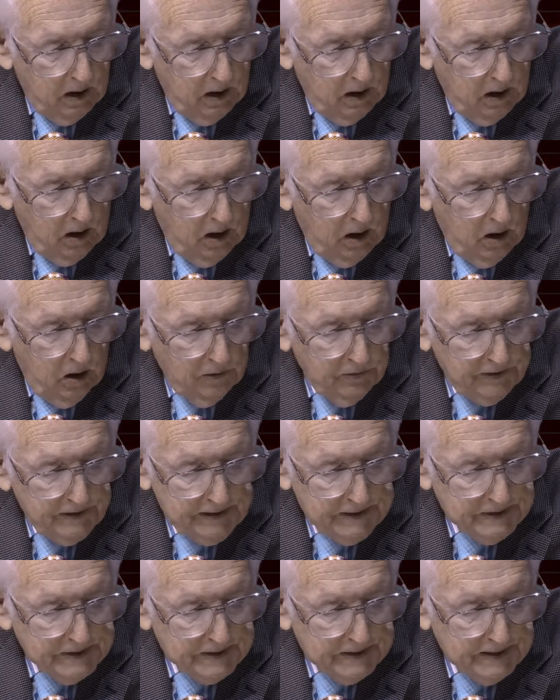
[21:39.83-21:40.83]
all
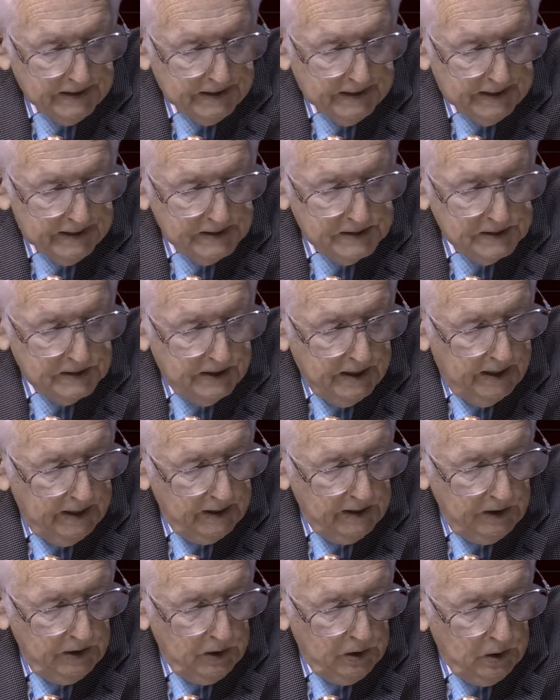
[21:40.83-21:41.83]
these guns
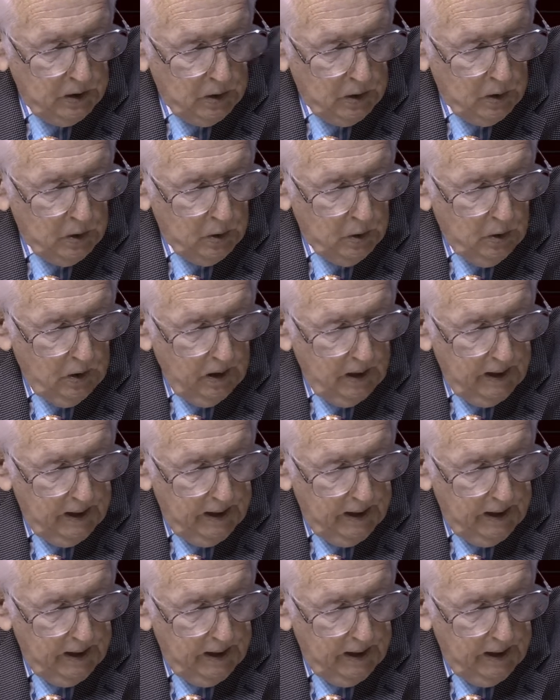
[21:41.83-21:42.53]
that you